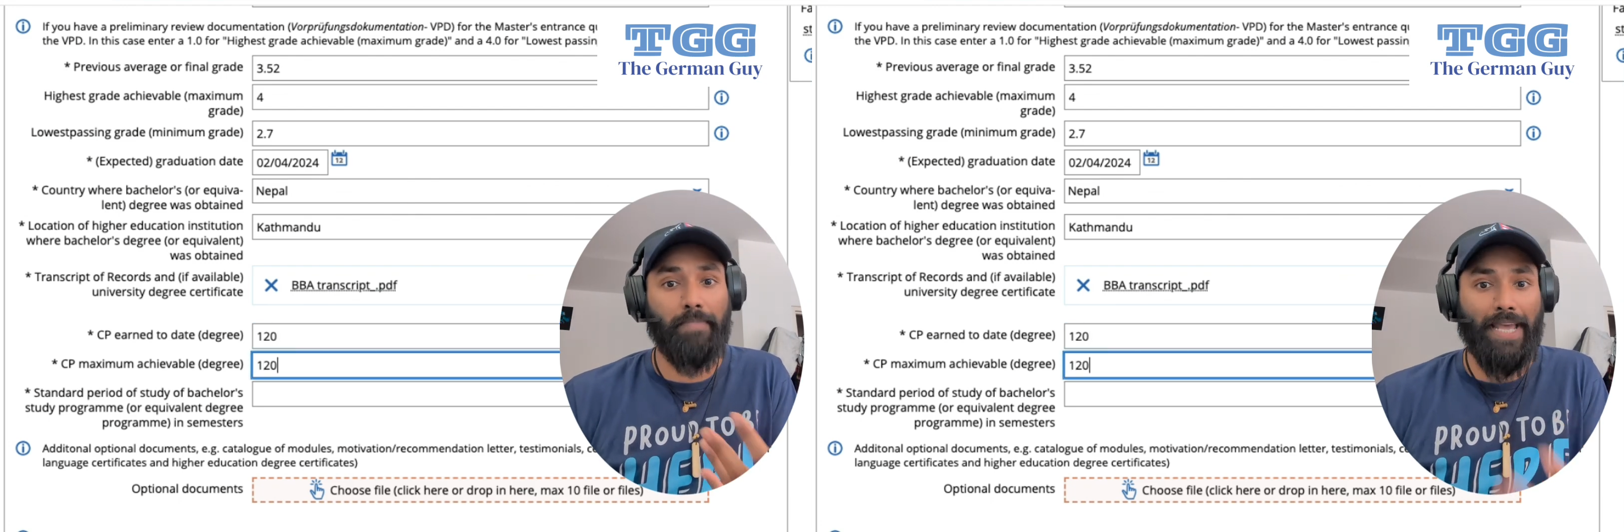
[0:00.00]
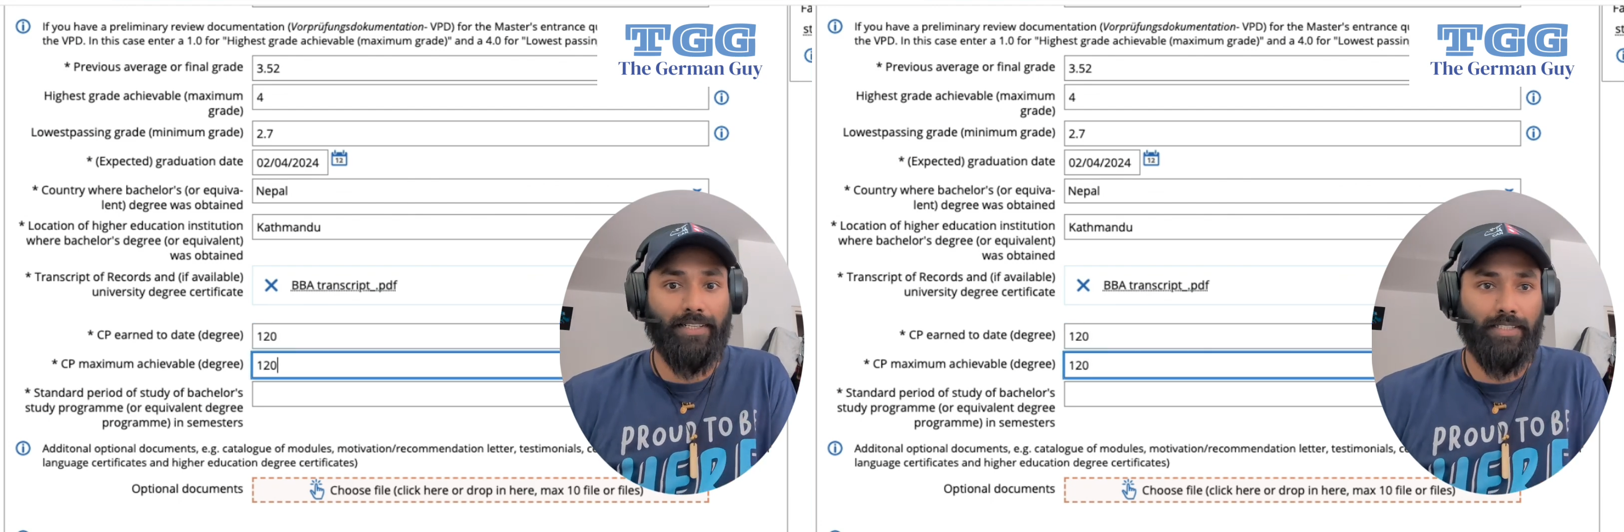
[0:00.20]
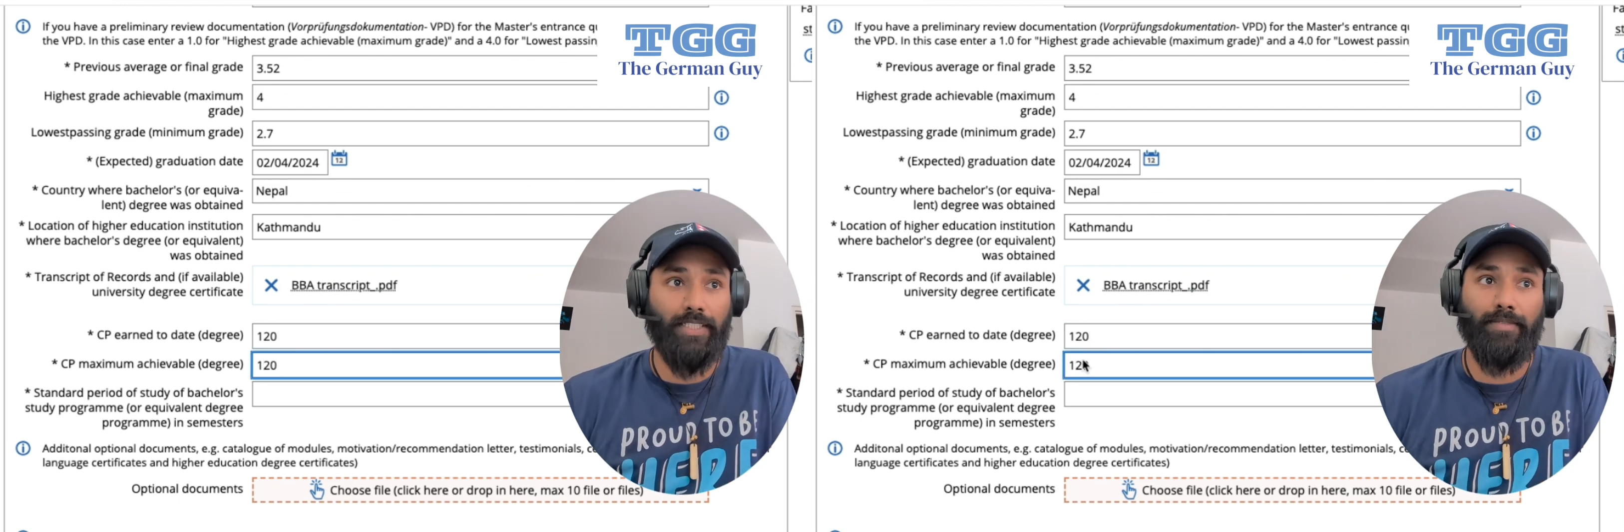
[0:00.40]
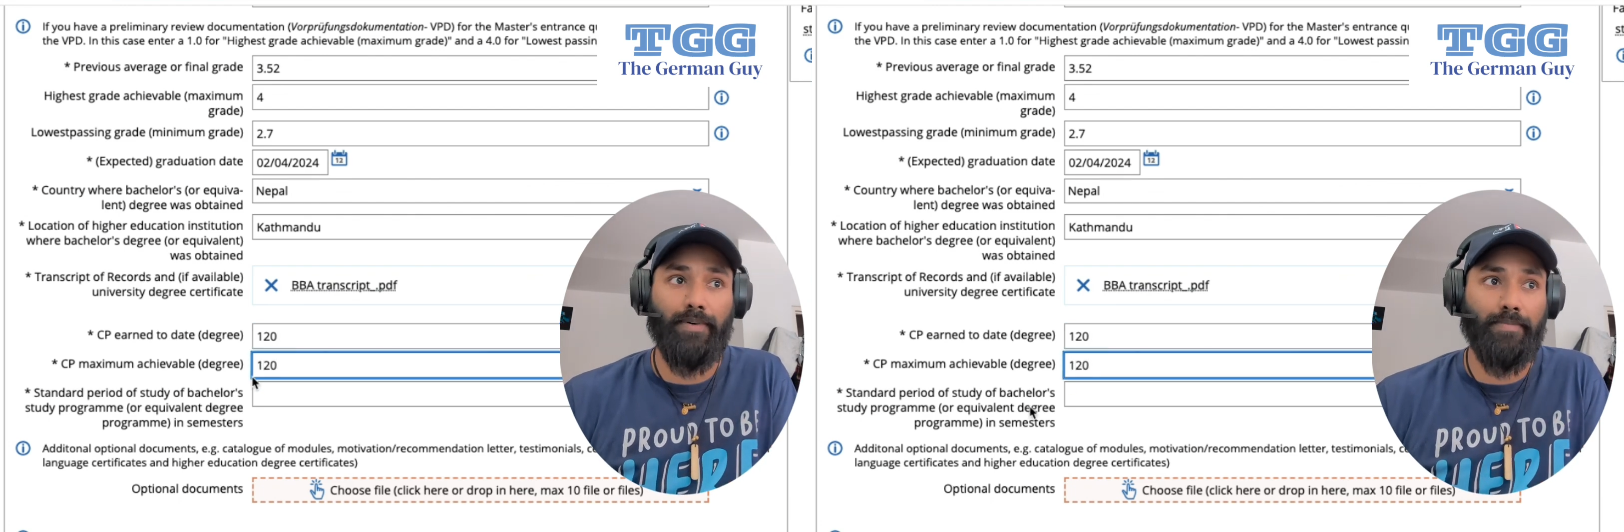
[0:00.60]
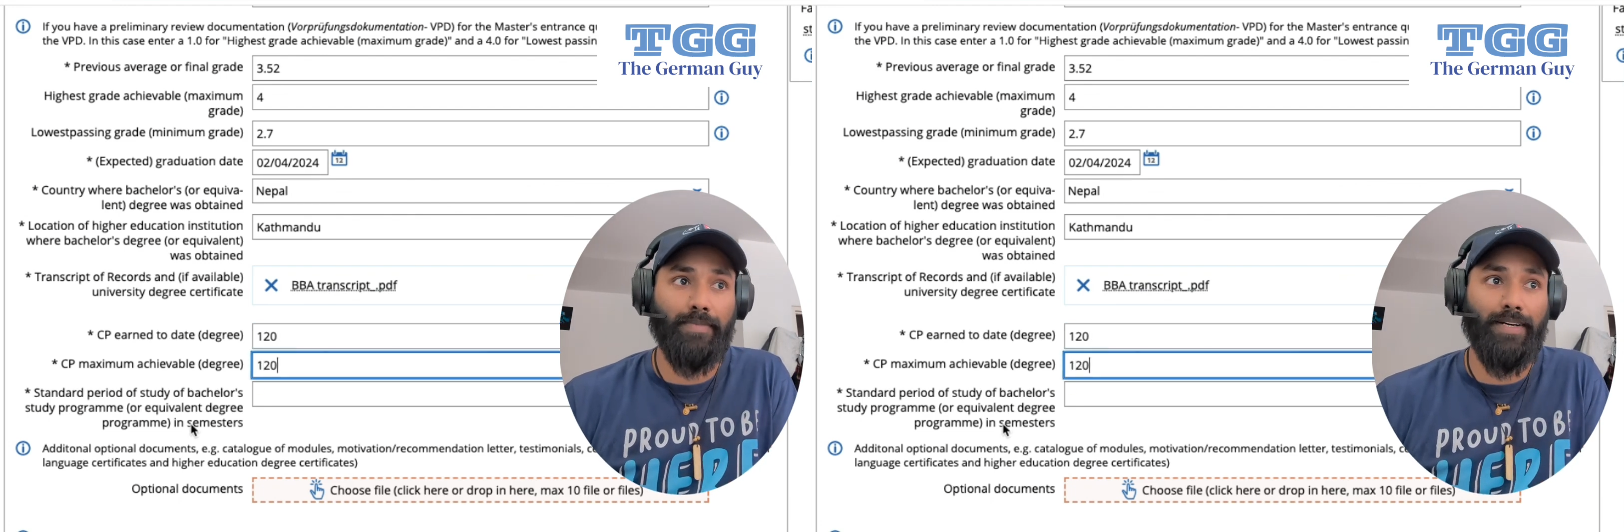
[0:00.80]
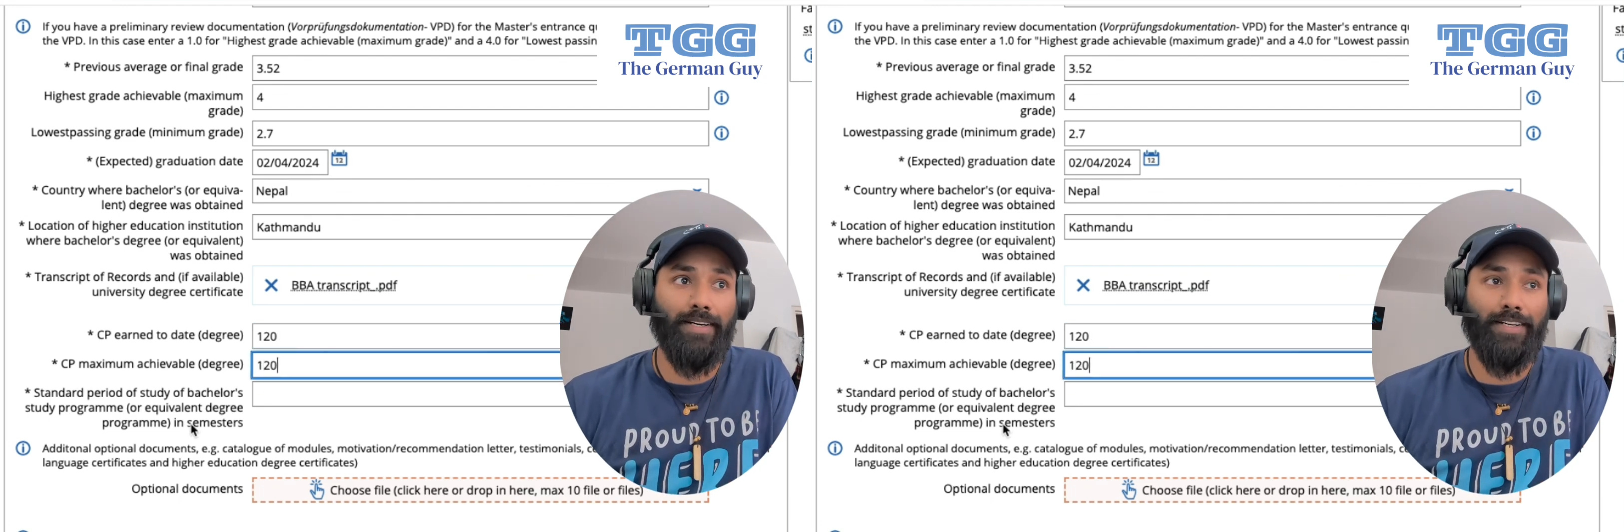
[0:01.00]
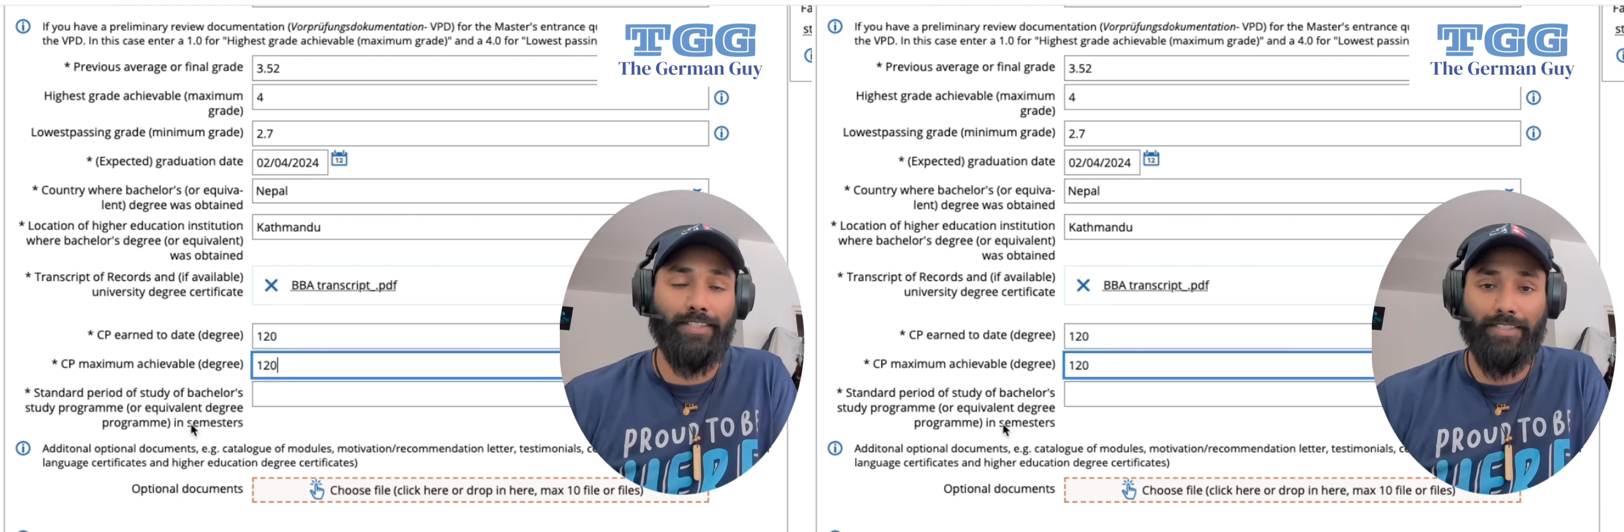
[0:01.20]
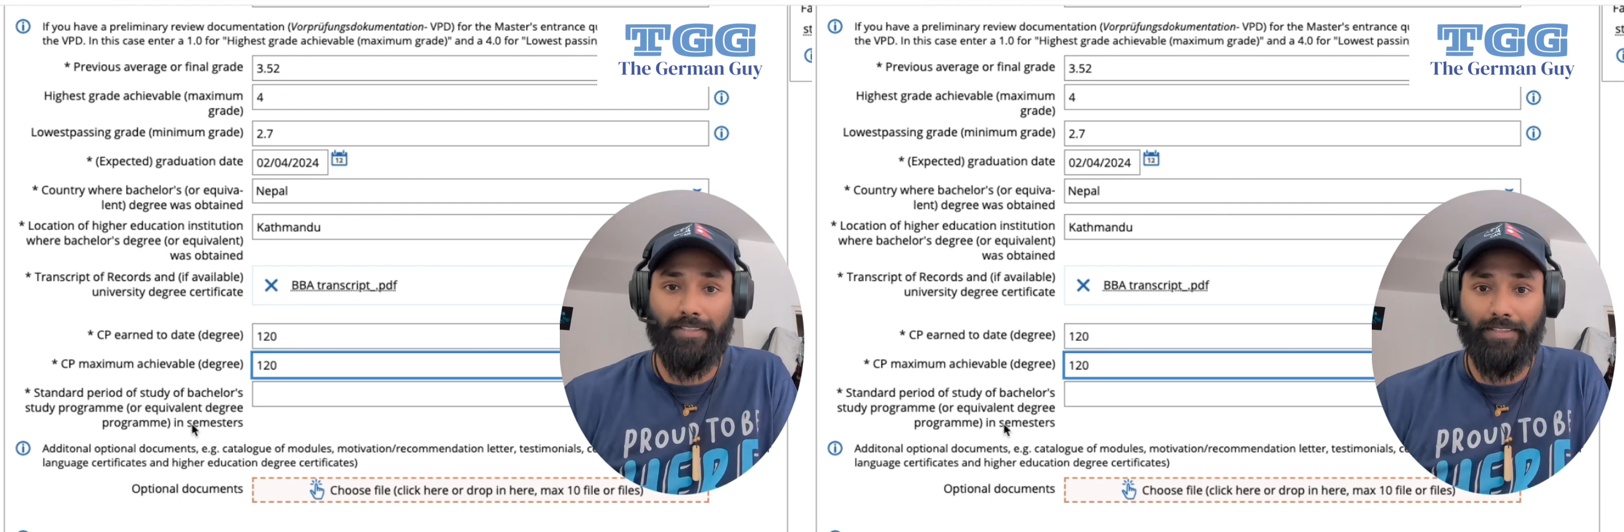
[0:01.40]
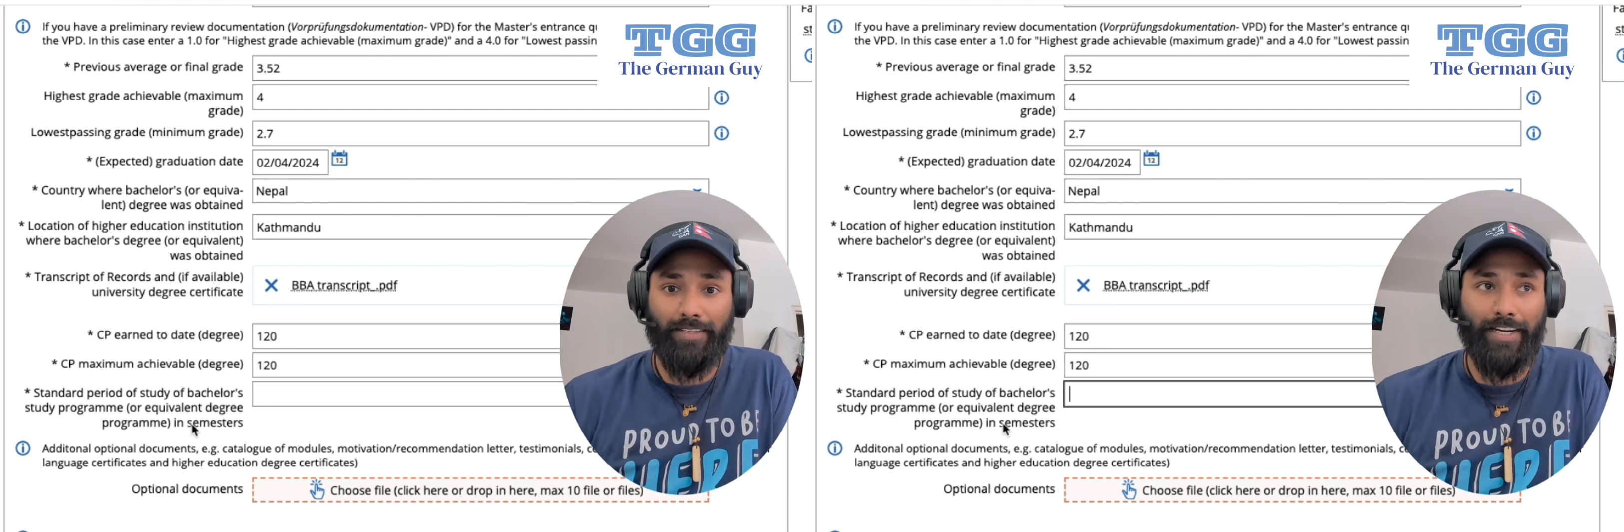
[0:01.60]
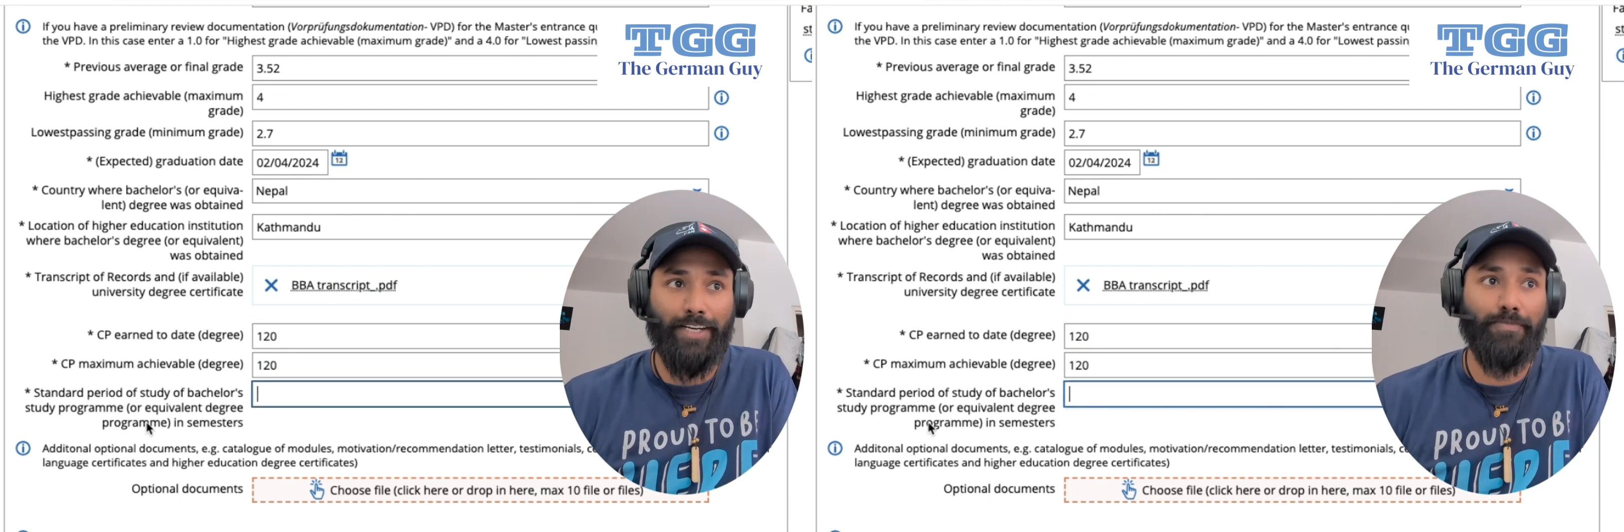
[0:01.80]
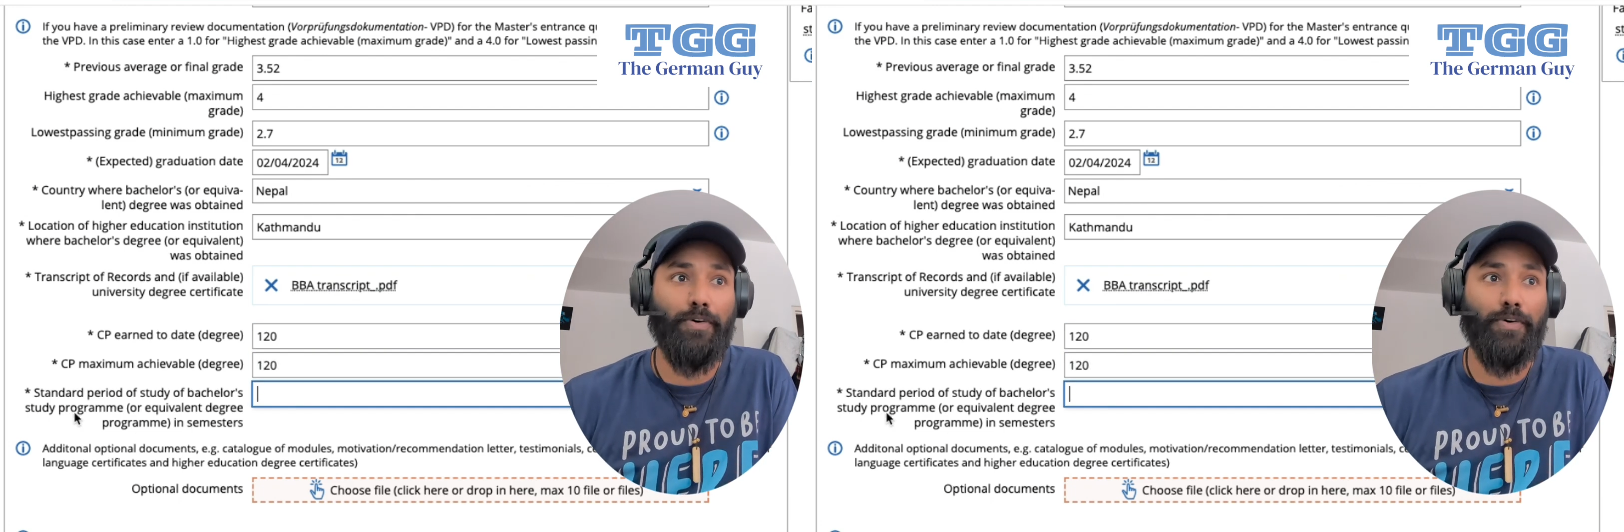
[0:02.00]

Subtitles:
maximum credit